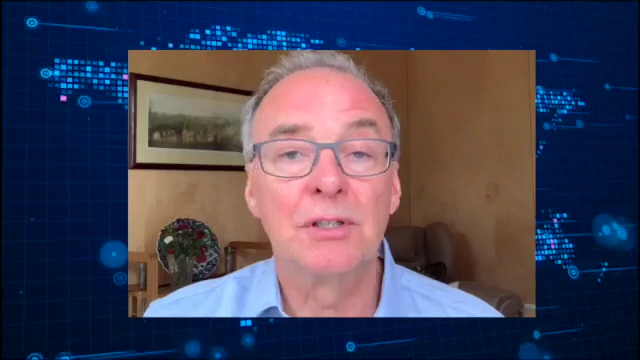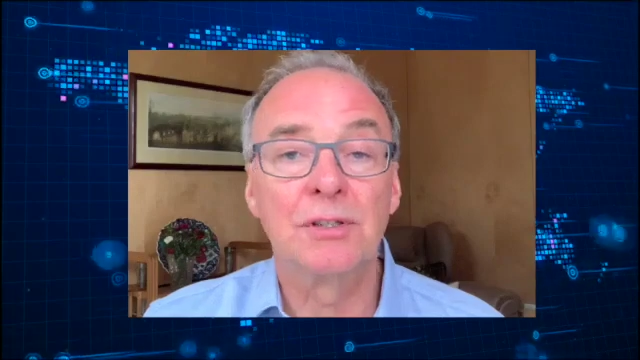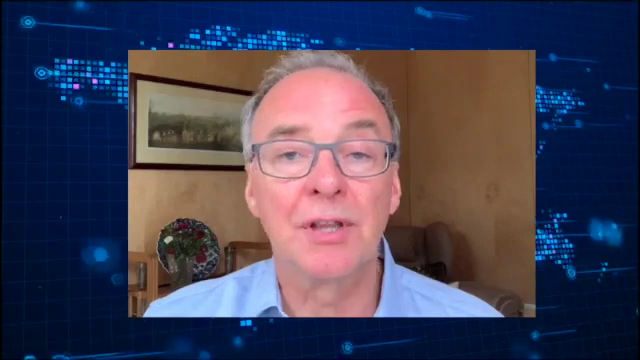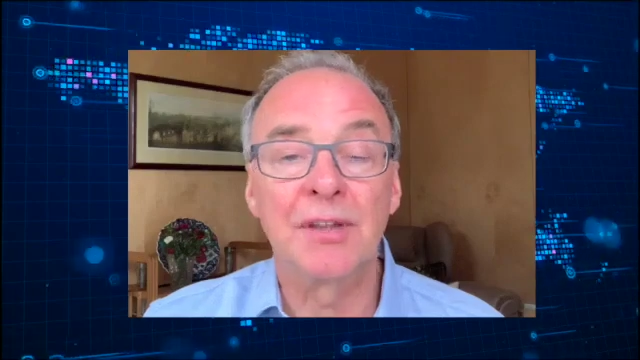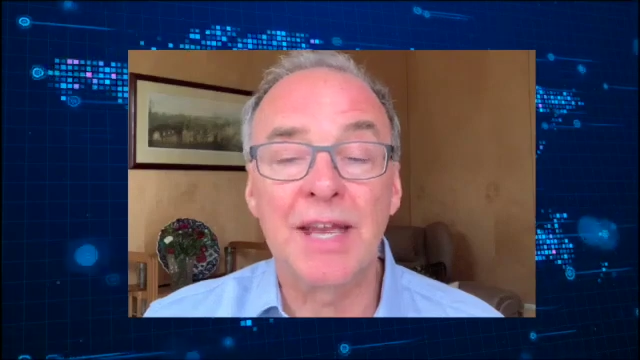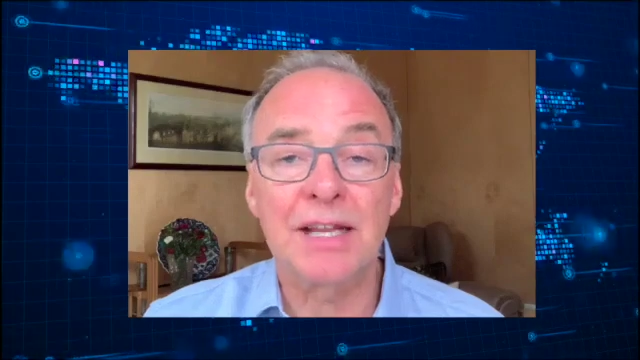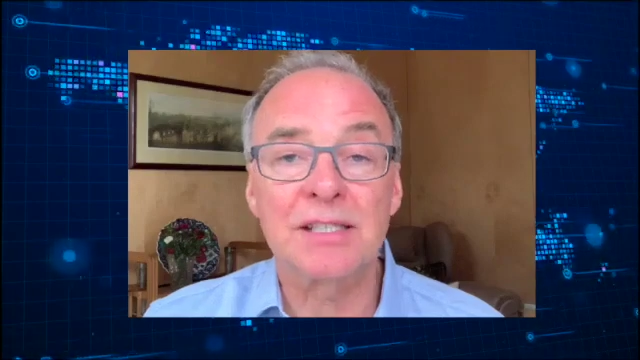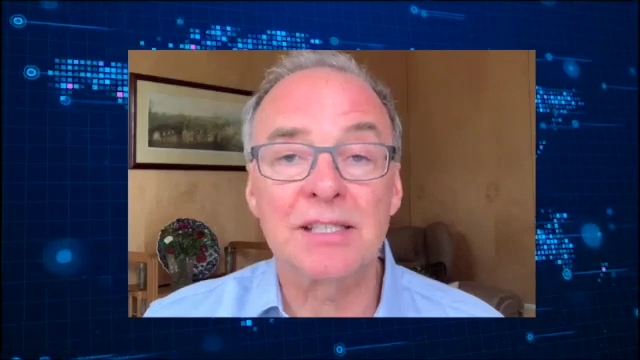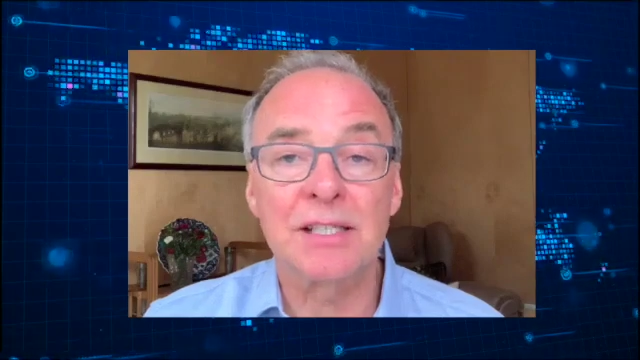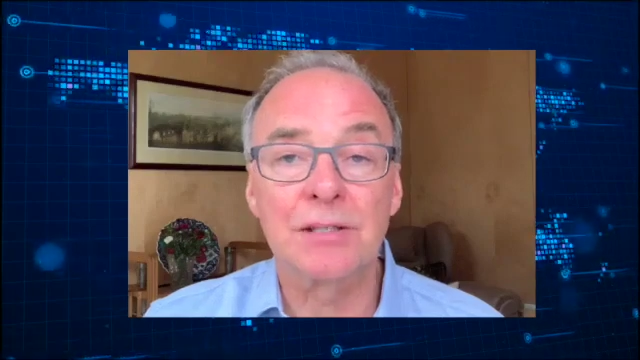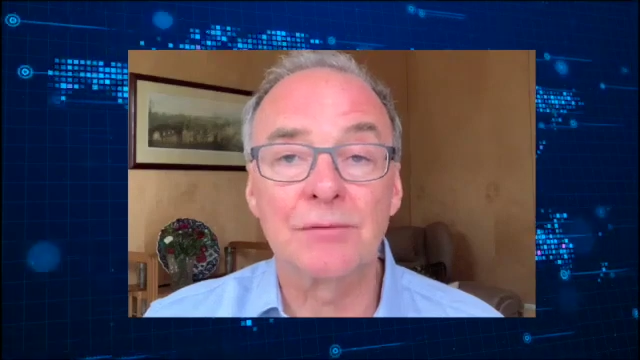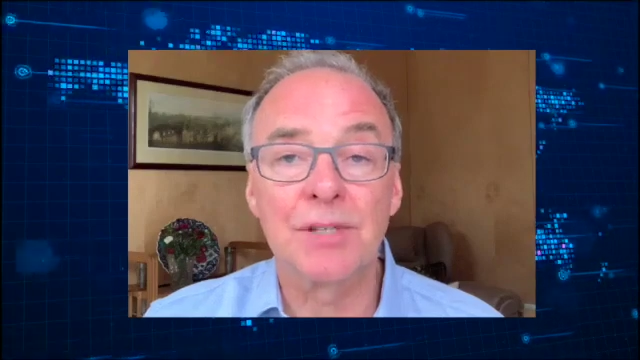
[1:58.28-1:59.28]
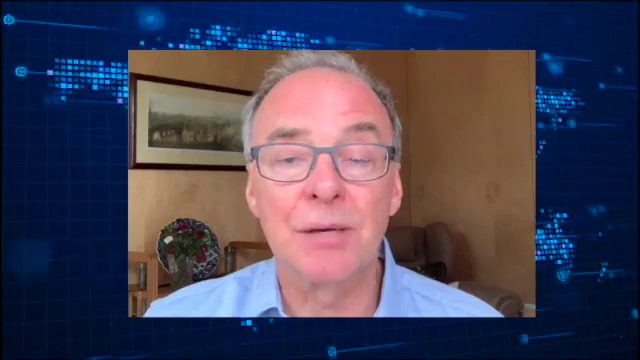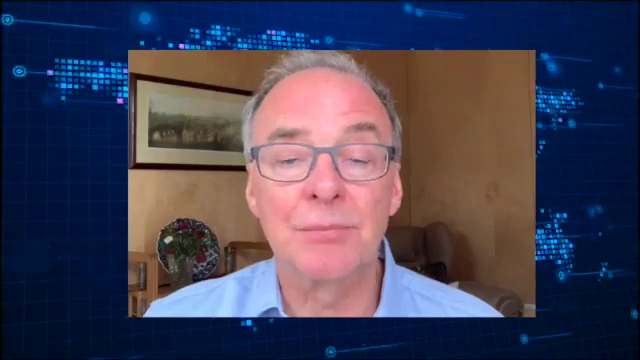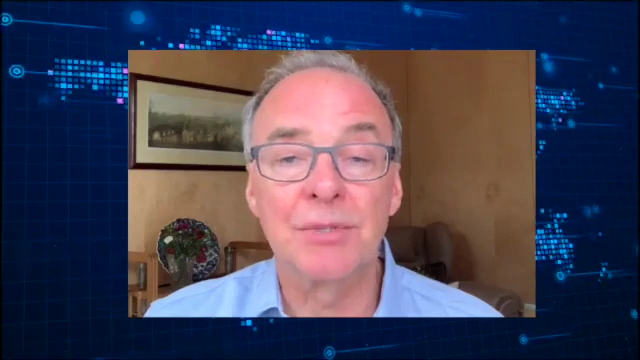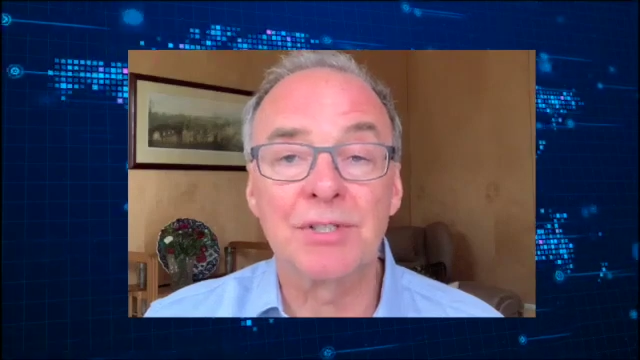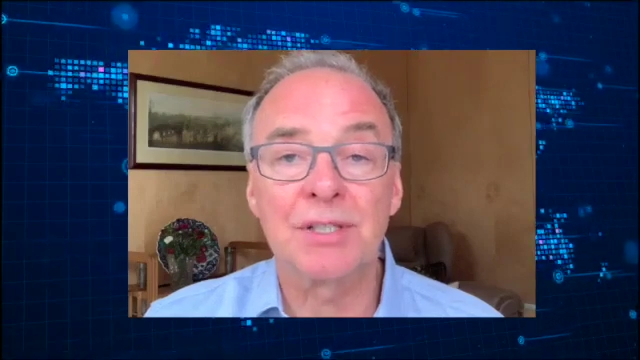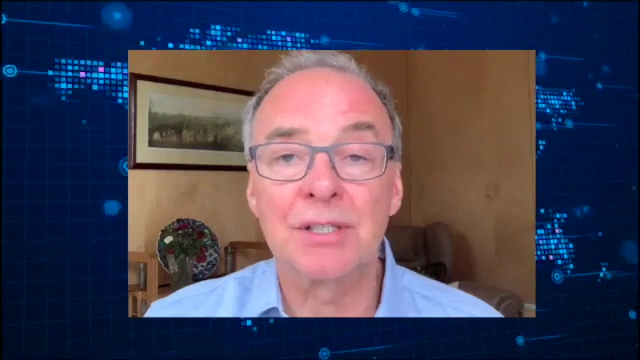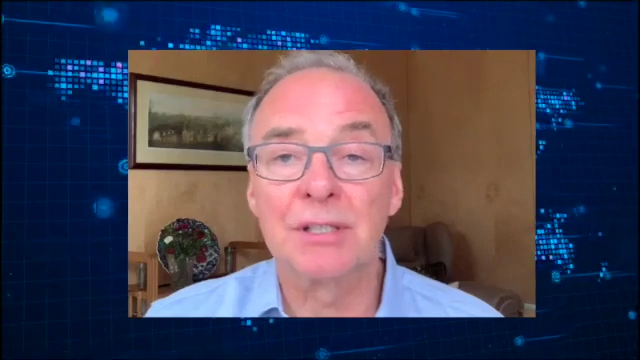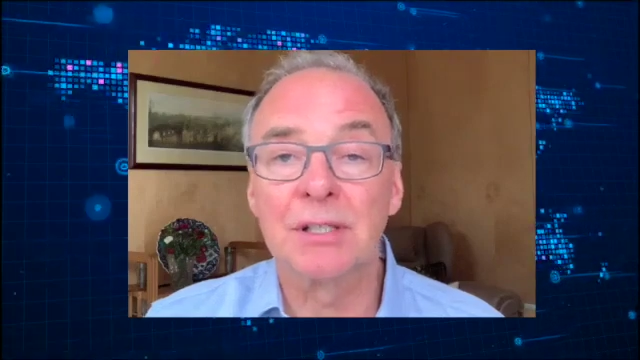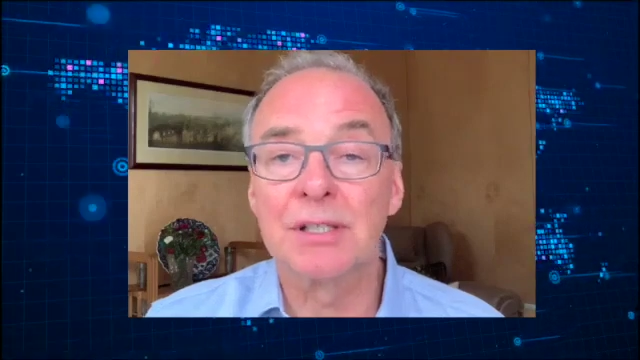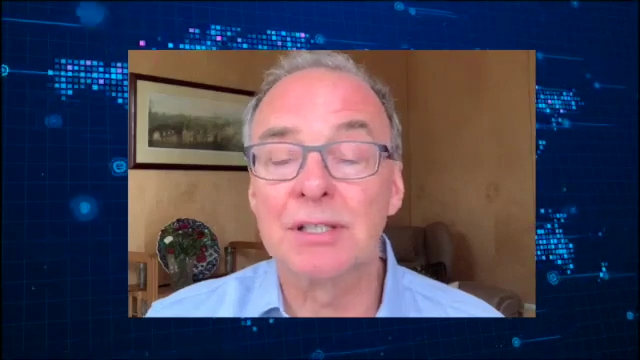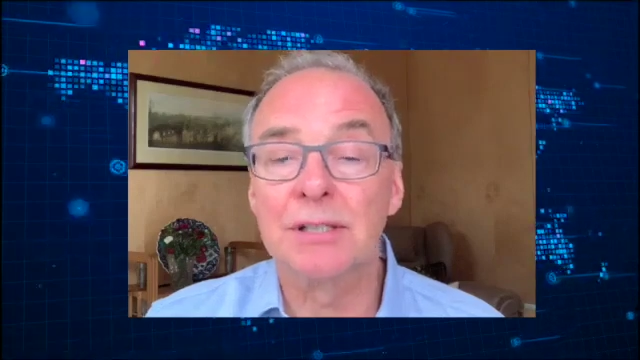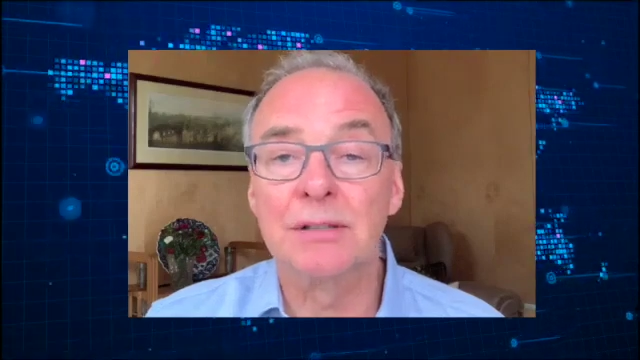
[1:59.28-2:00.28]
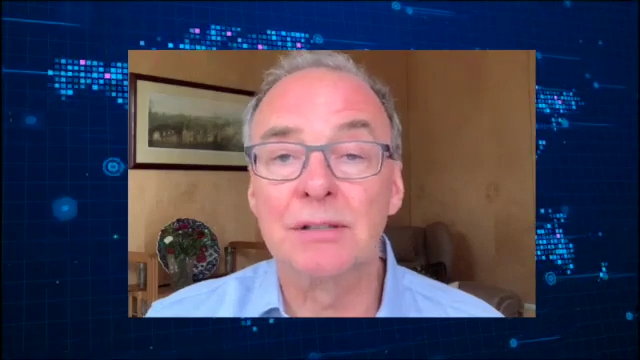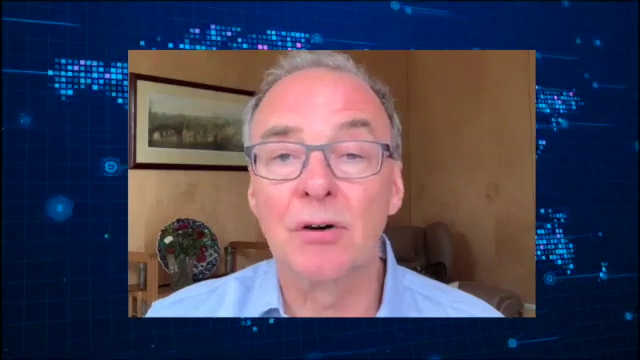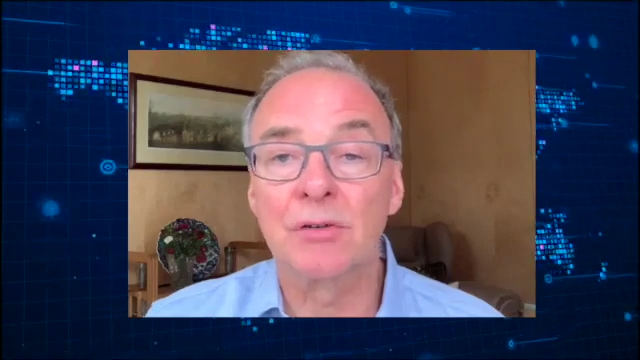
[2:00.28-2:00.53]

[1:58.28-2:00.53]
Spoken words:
the next set of numbers in